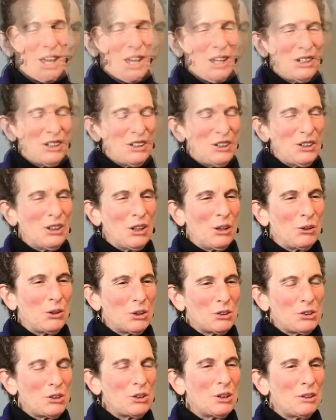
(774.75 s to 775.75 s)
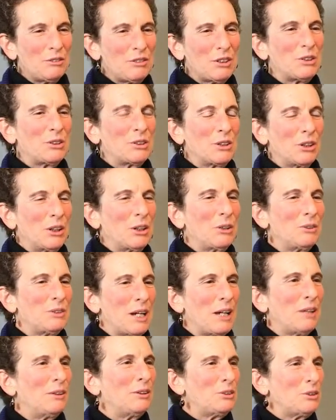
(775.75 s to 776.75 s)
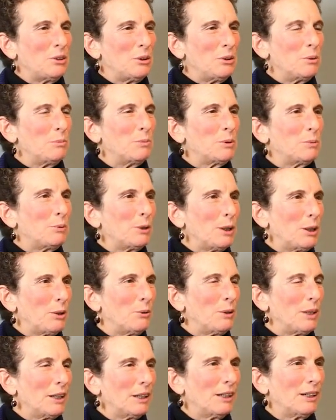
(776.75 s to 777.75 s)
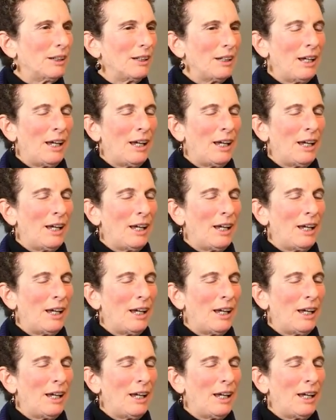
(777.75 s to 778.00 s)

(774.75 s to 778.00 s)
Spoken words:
your service is going to go down the tubes pretty quick.